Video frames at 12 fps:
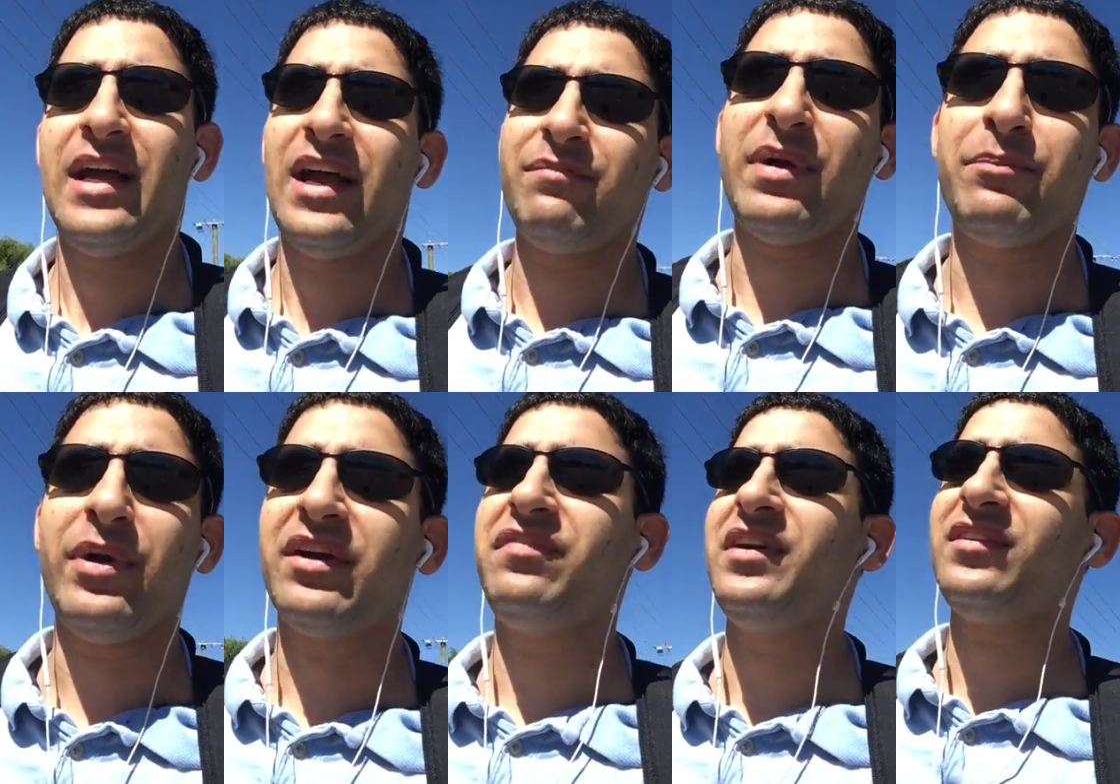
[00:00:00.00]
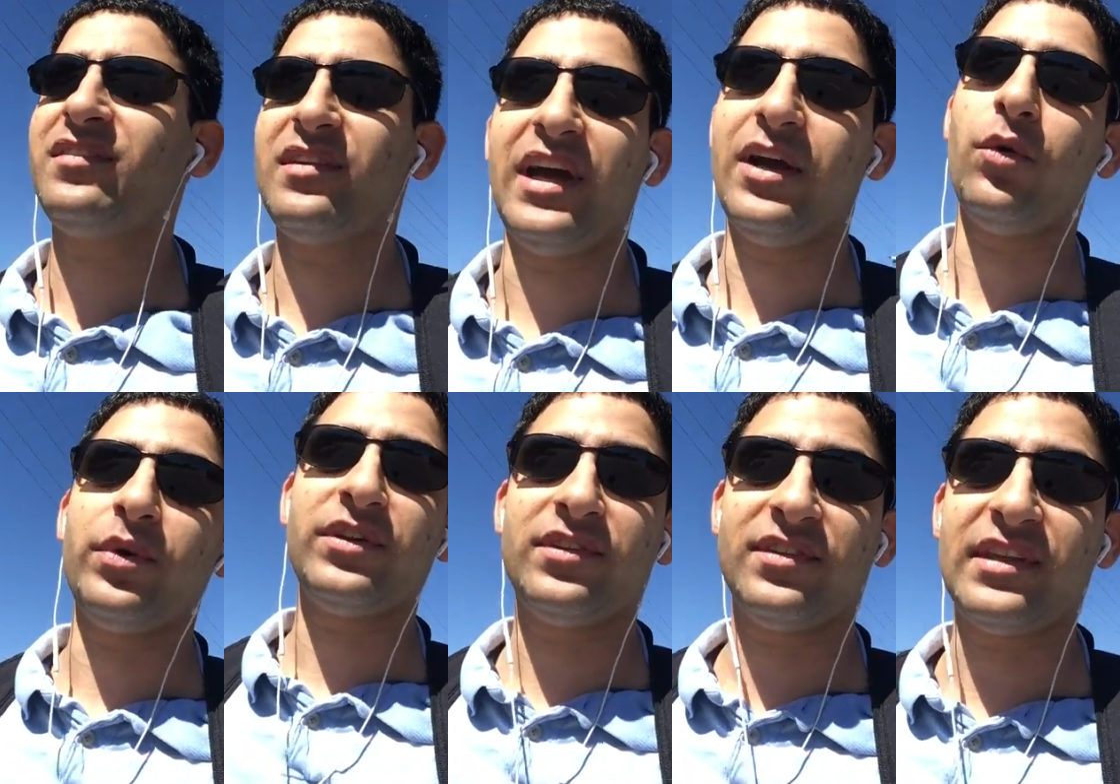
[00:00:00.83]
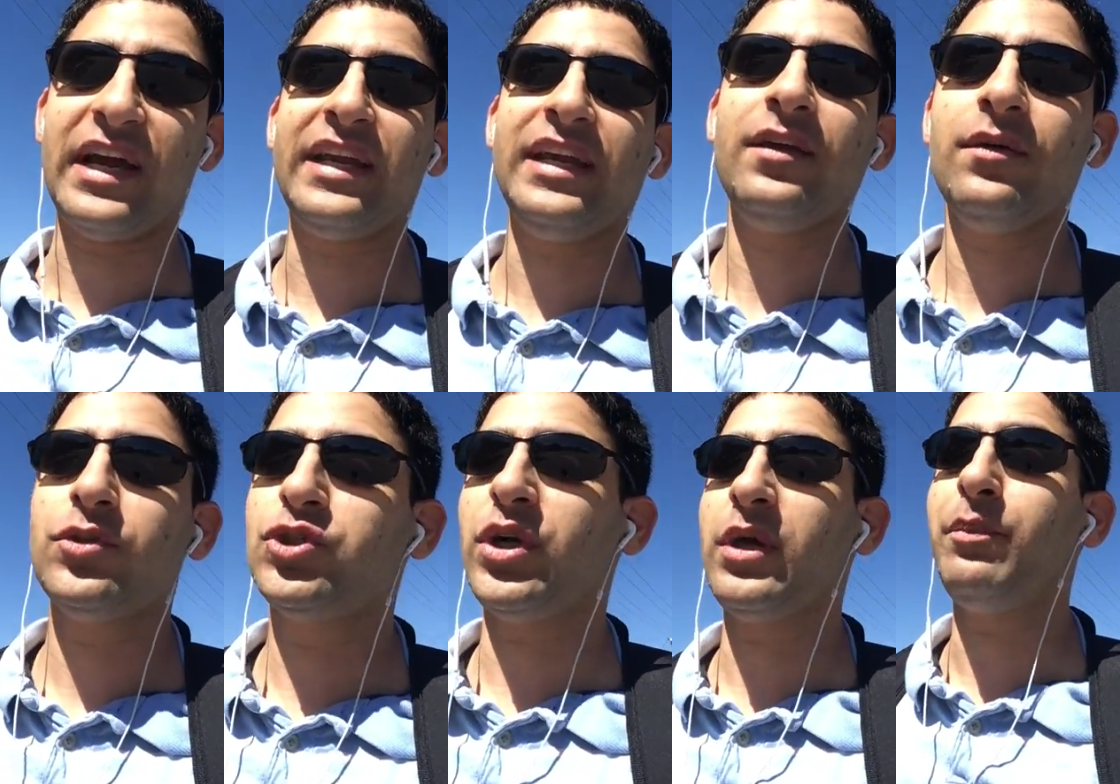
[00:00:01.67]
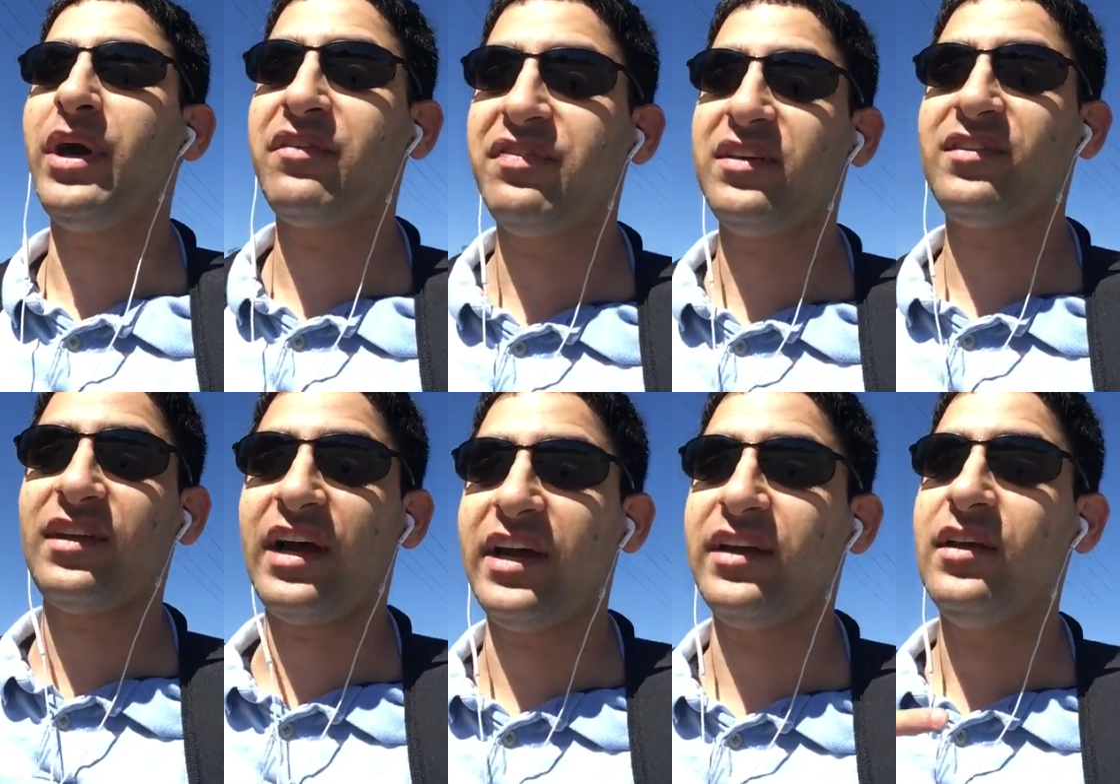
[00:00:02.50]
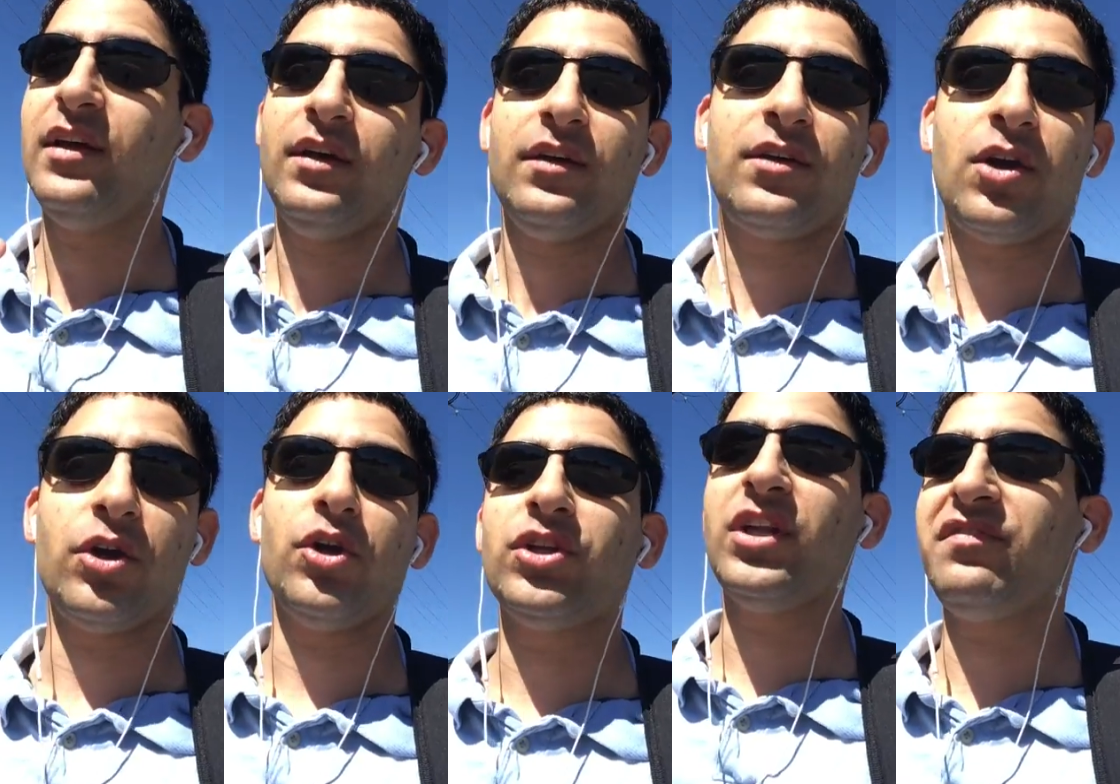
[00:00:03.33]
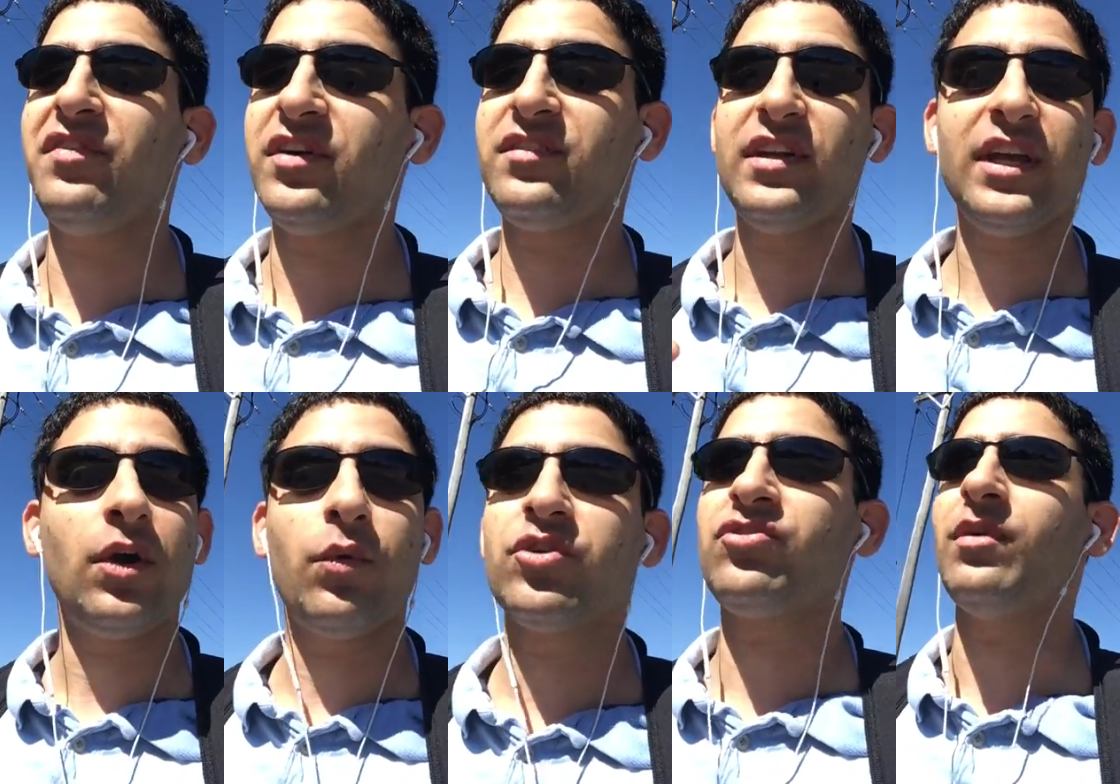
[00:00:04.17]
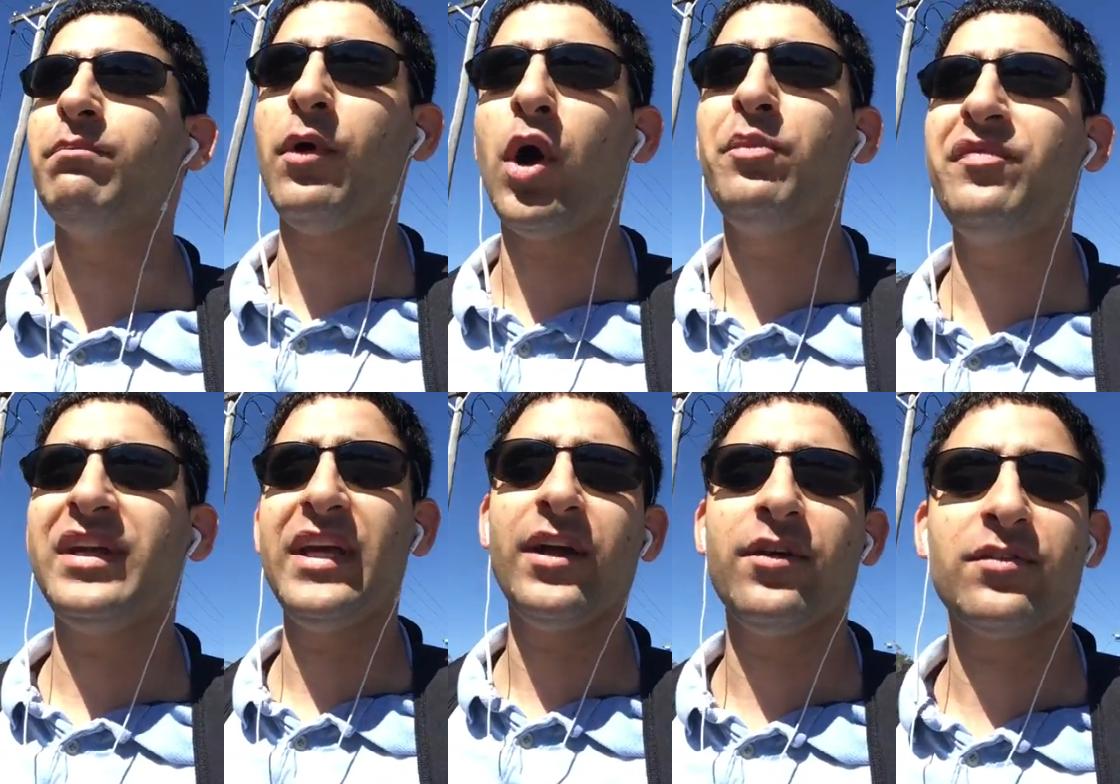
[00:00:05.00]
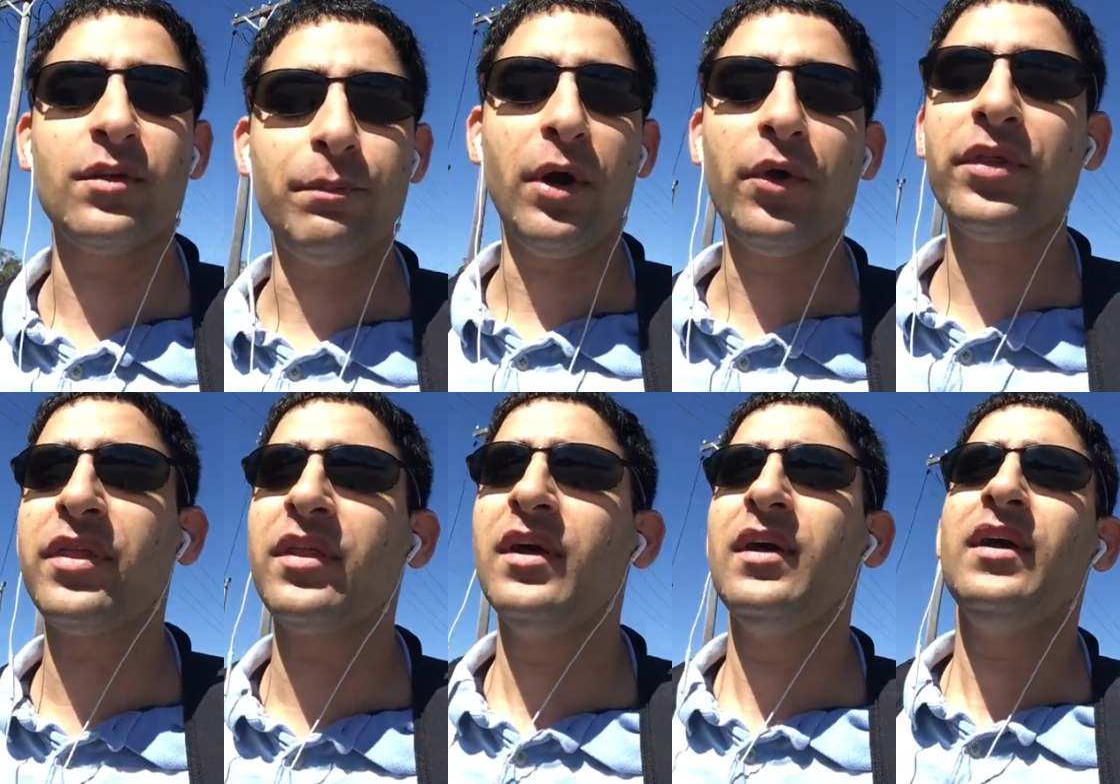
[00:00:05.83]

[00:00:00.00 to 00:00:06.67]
Have my breakfast. I always study during breakfast. I Cordon University or watch some MOOC videos or both.